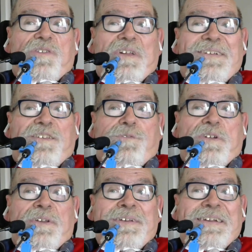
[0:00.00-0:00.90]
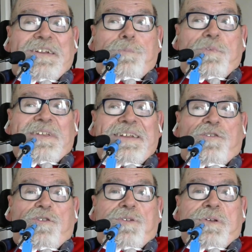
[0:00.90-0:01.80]
scientific
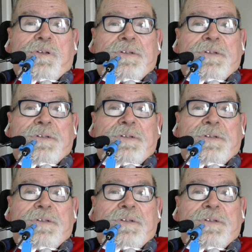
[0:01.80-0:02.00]
explanation